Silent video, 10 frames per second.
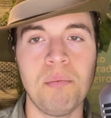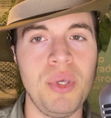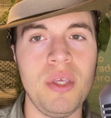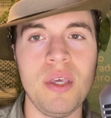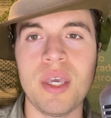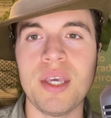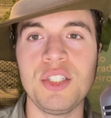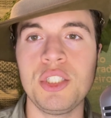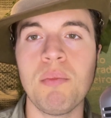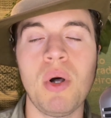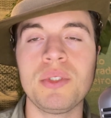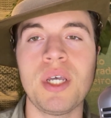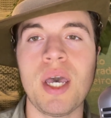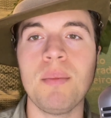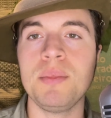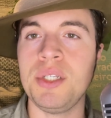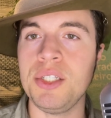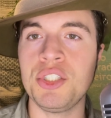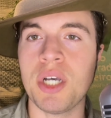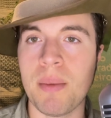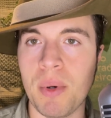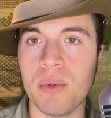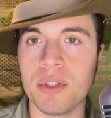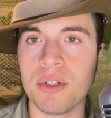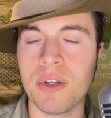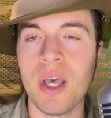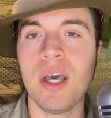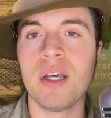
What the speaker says: Being a small-time tea shop owner,